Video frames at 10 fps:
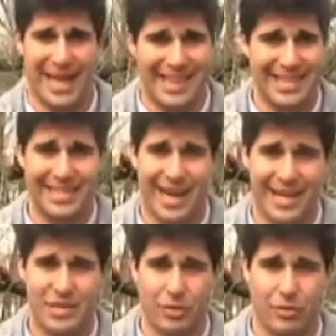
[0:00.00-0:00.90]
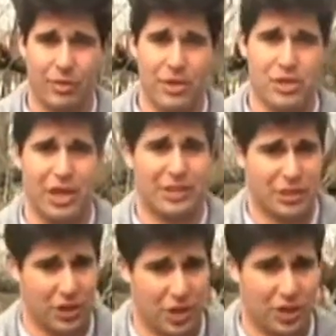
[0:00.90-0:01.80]
and this ice storm we
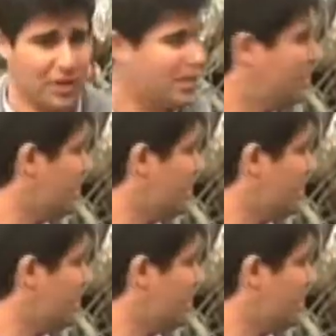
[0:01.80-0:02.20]
just saw,